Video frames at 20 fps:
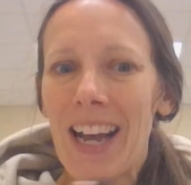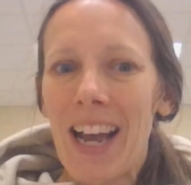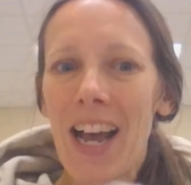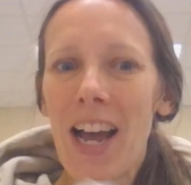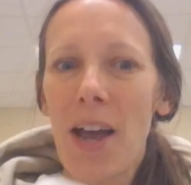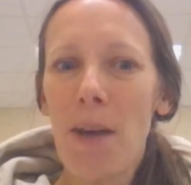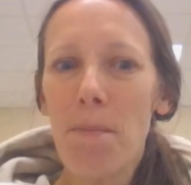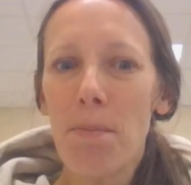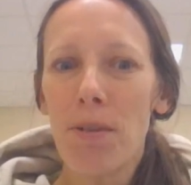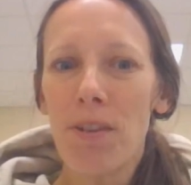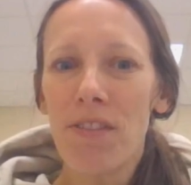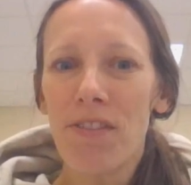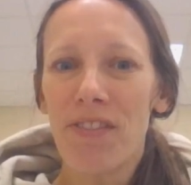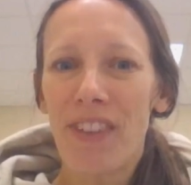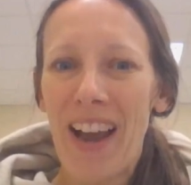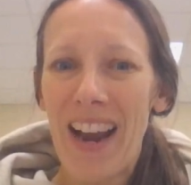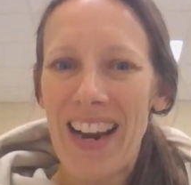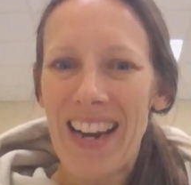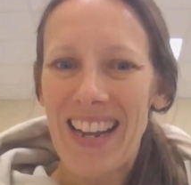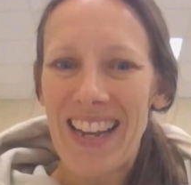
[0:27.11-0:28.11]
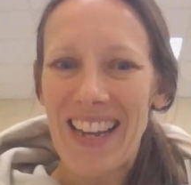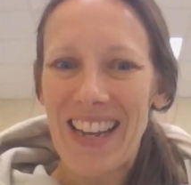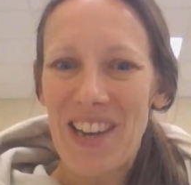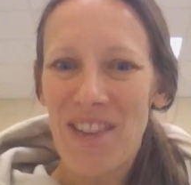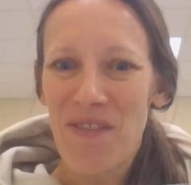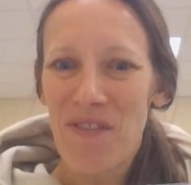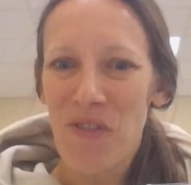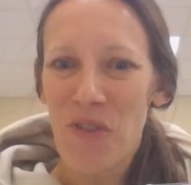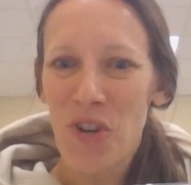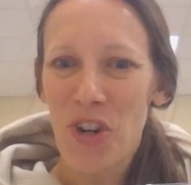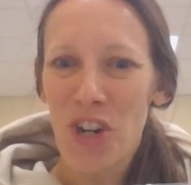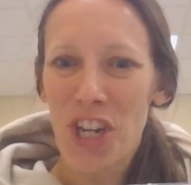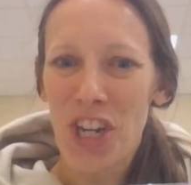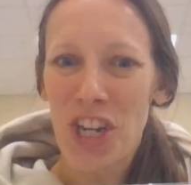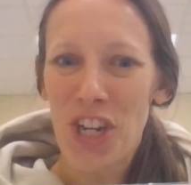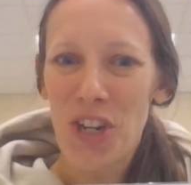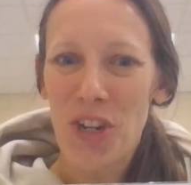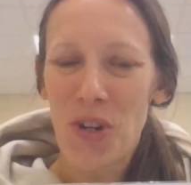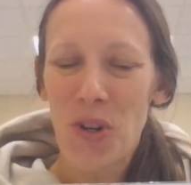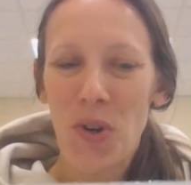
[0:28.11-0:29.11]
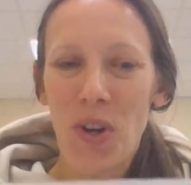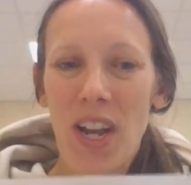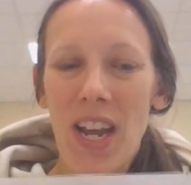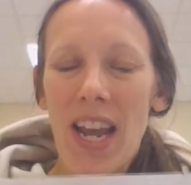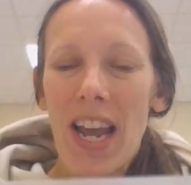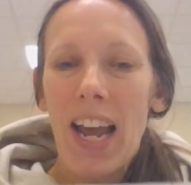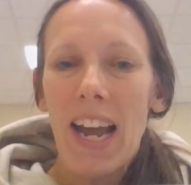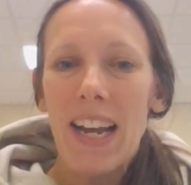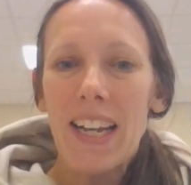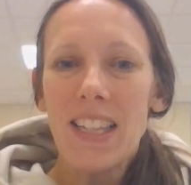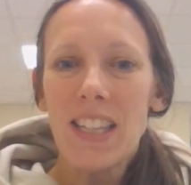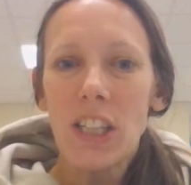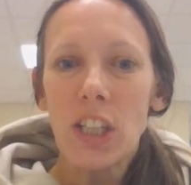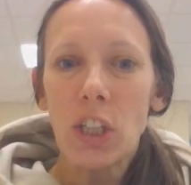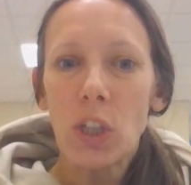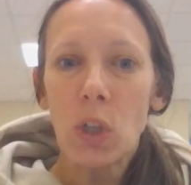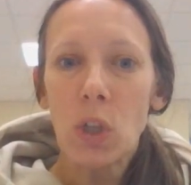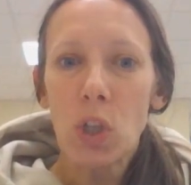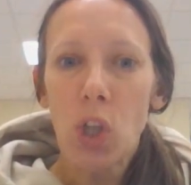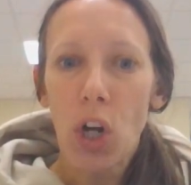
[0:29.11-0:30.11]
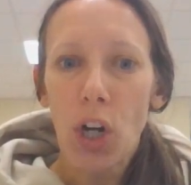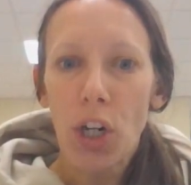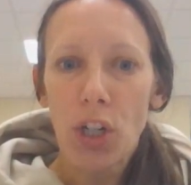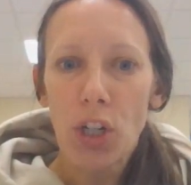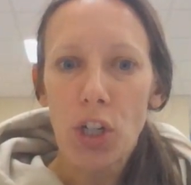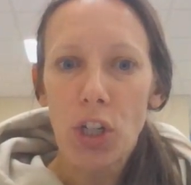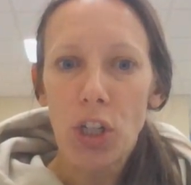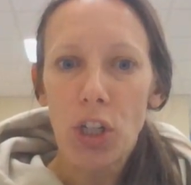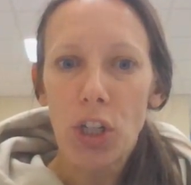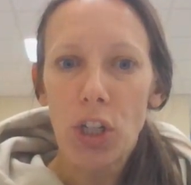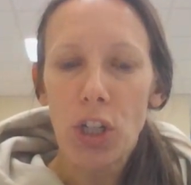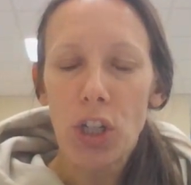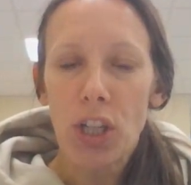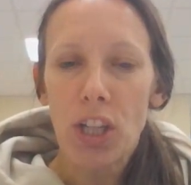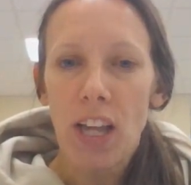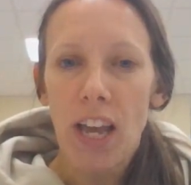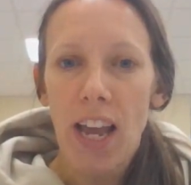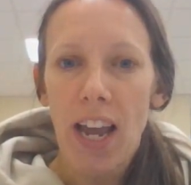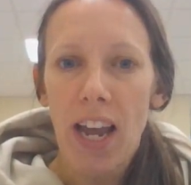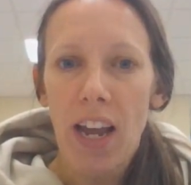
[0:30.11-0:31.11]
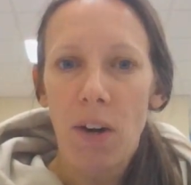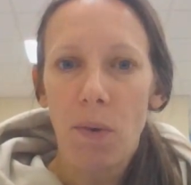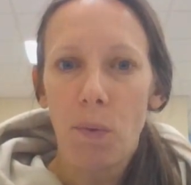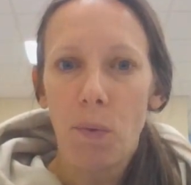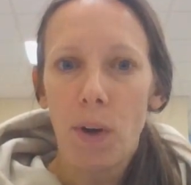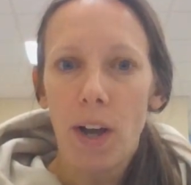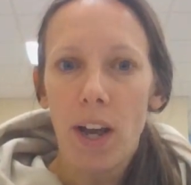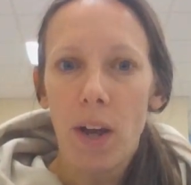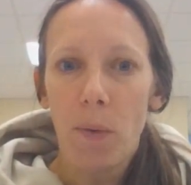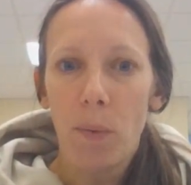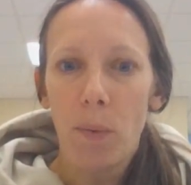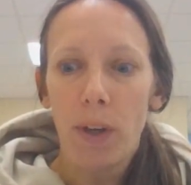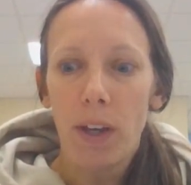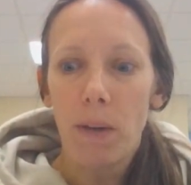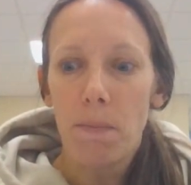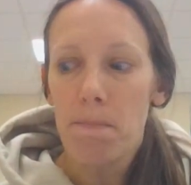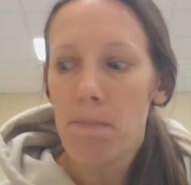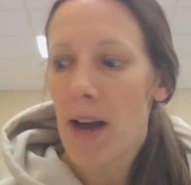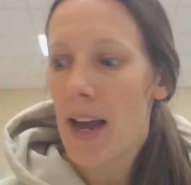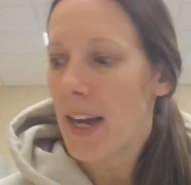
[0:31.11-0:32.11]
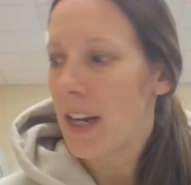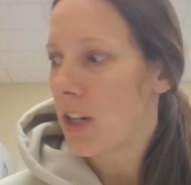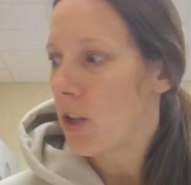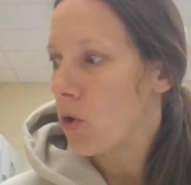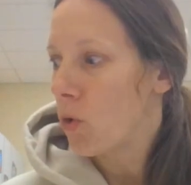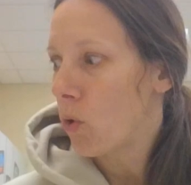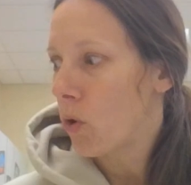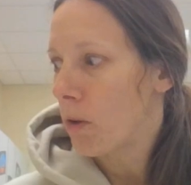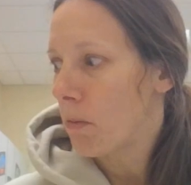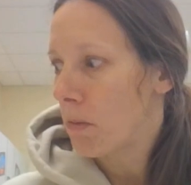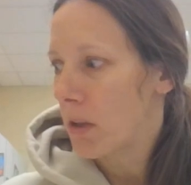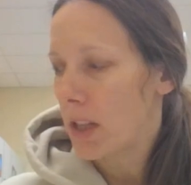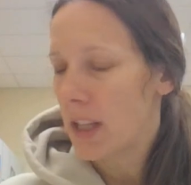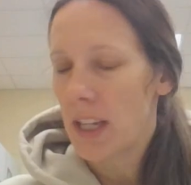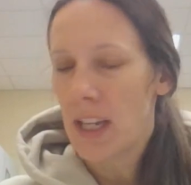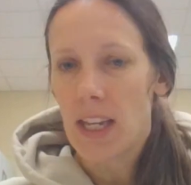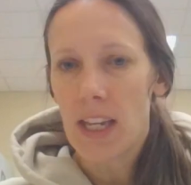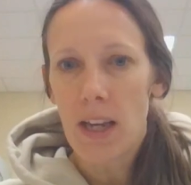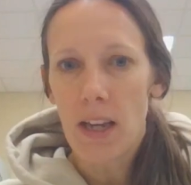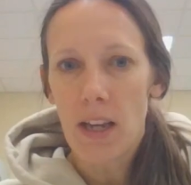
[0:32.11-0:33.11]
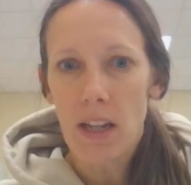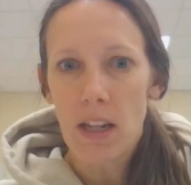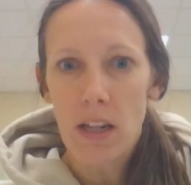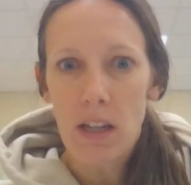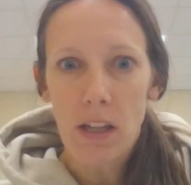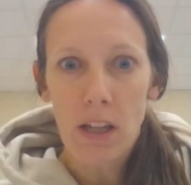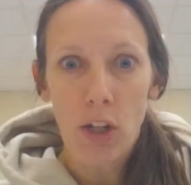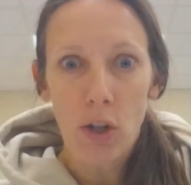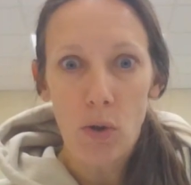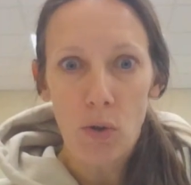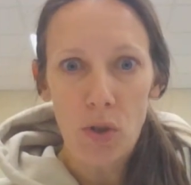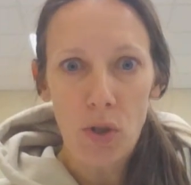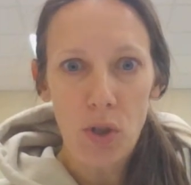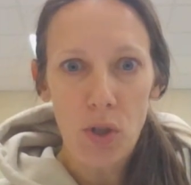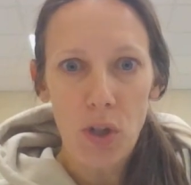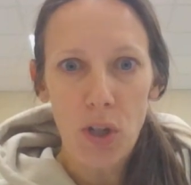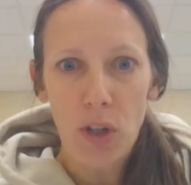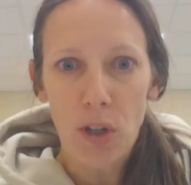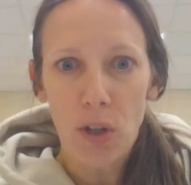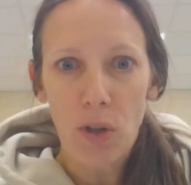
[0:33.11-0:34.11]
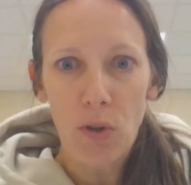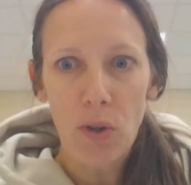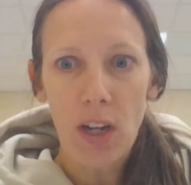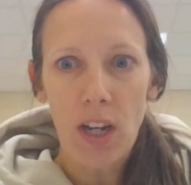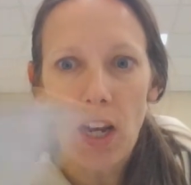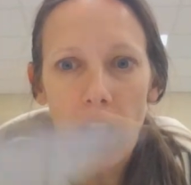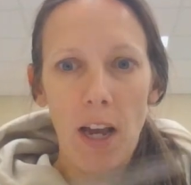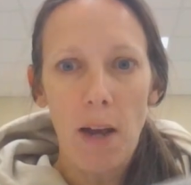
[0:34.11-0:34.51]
I'm providing it for you. It's a little larger than what we might normally get used to.